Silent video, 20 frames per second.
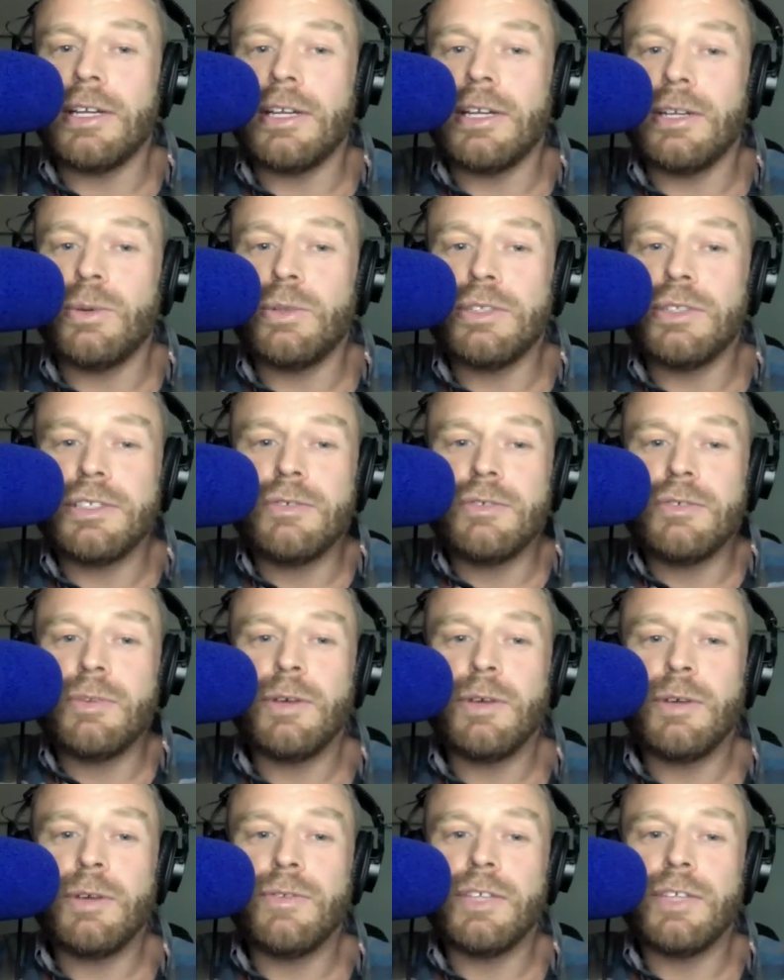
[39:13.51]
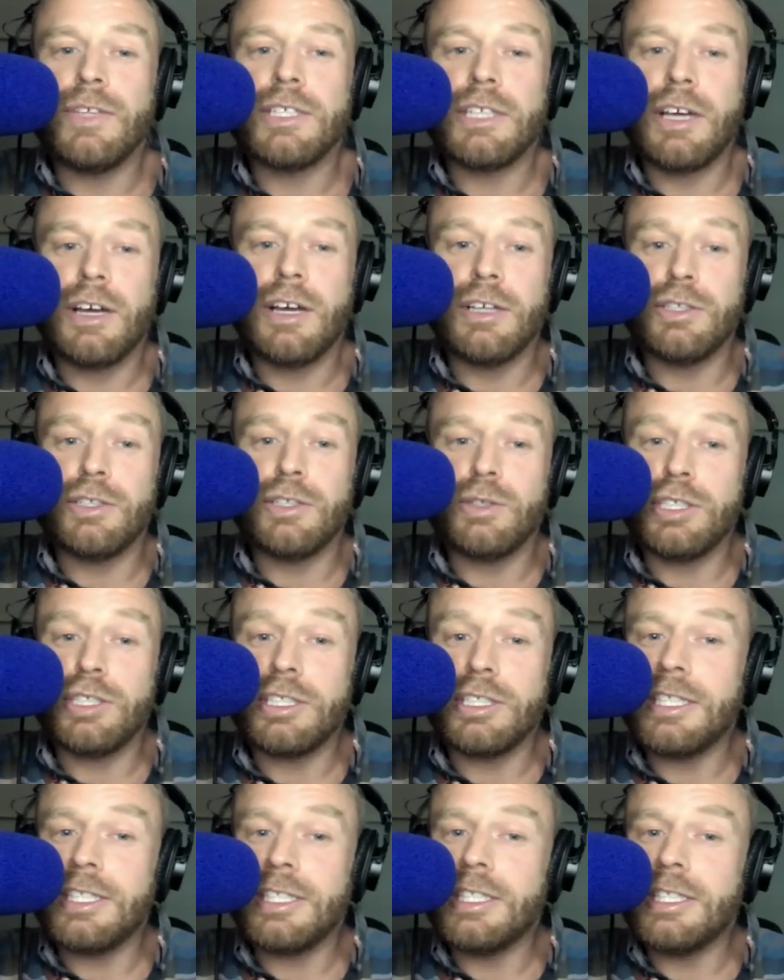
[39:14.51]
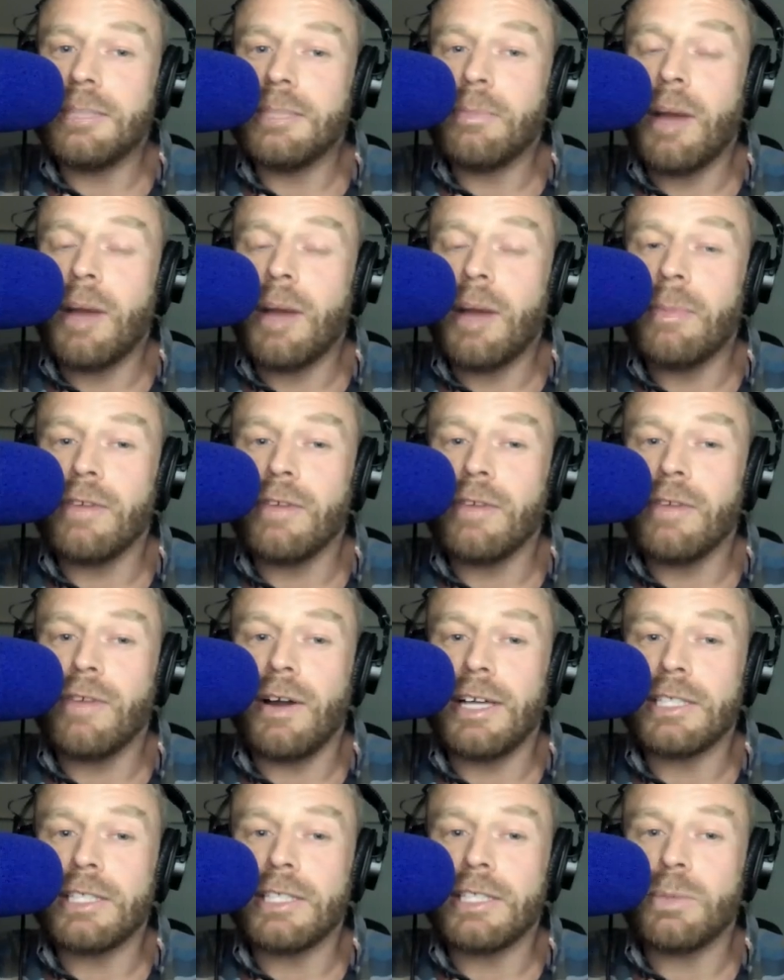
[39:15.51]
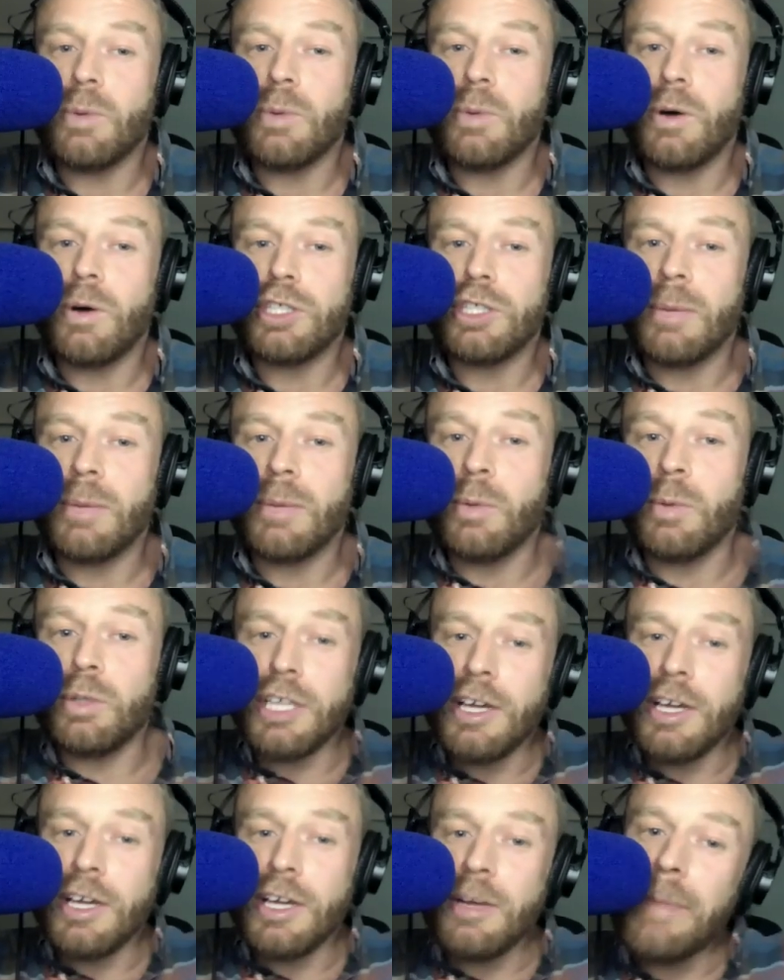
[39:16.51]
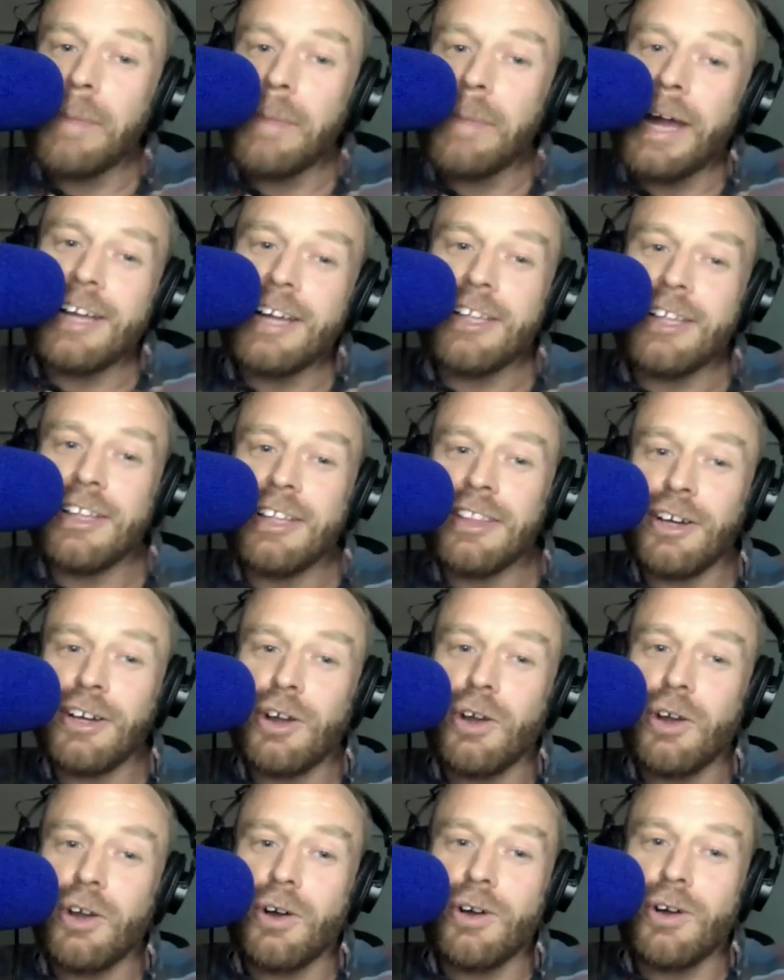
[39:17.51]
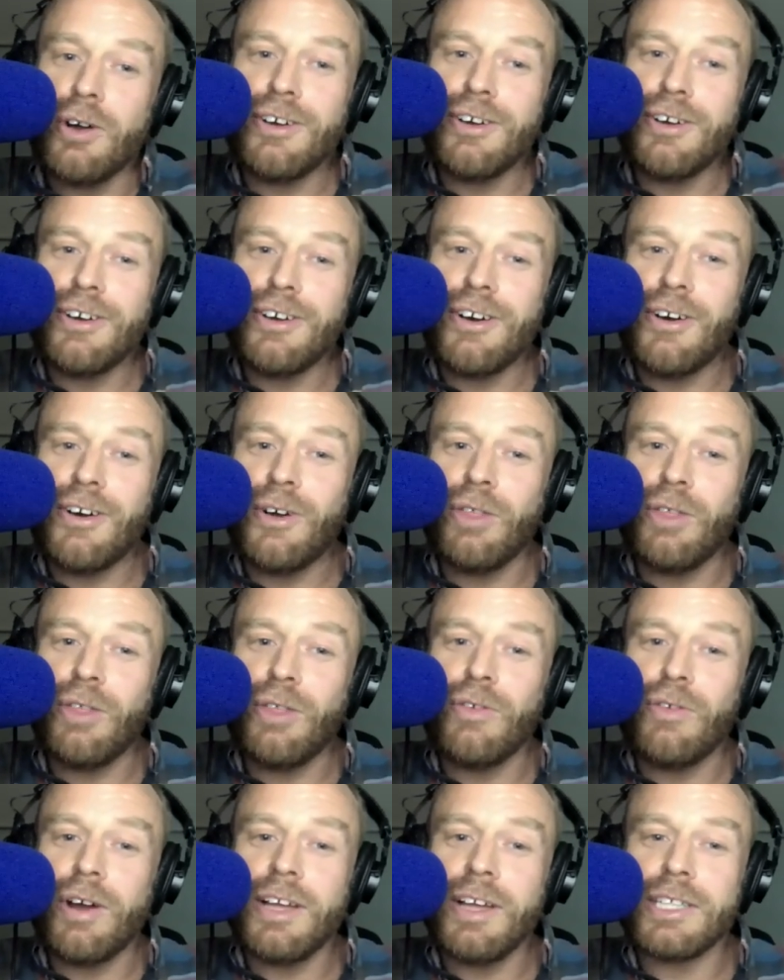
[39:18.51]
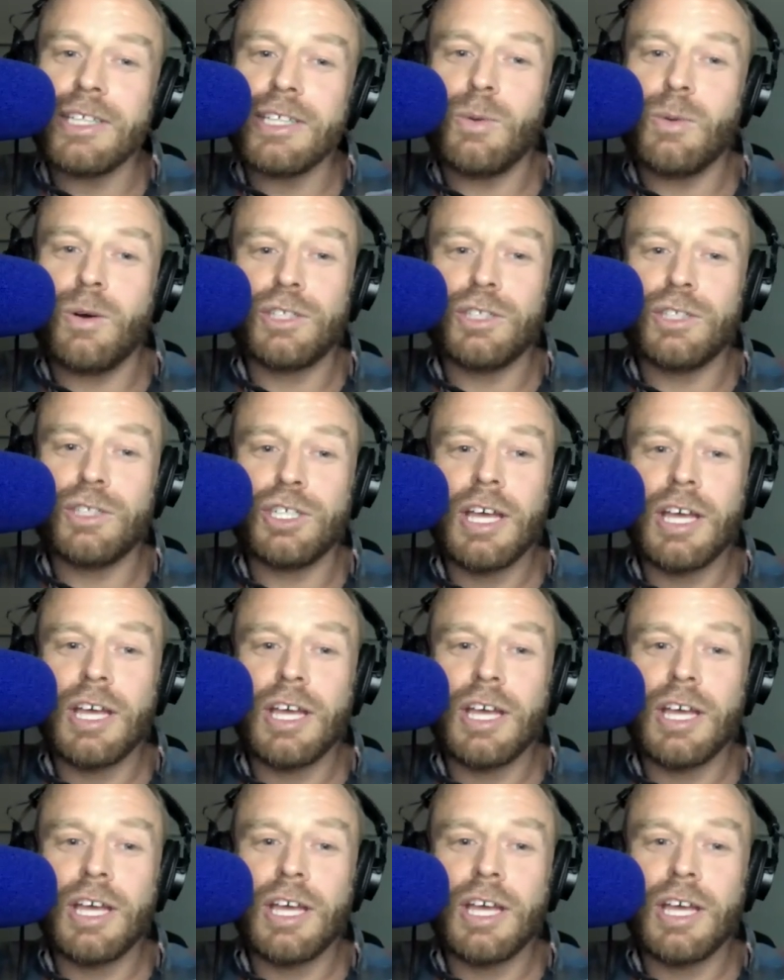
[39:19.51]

And in order to remove this curse, you just need to buy me a Rolex watch, and we'll turn back the clock on the Rolex watch,